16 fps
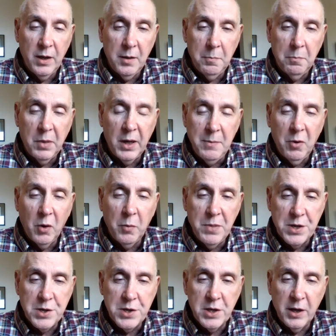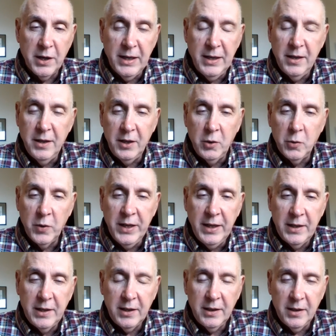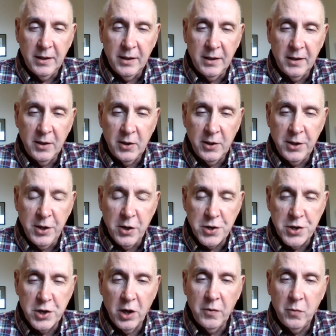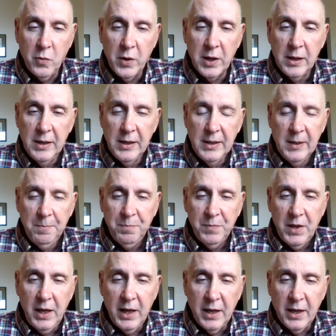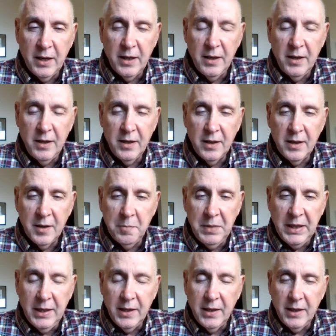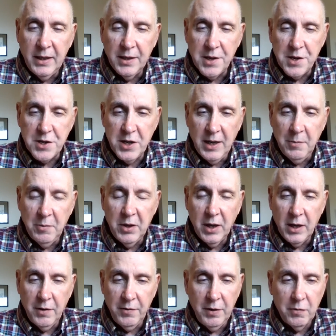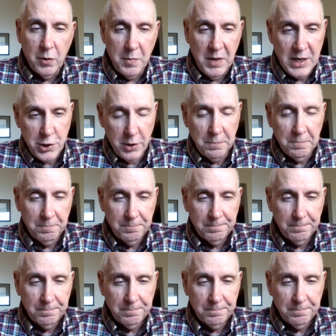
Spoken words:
Bible beside the Greek on your software and begin to get the same kind of information.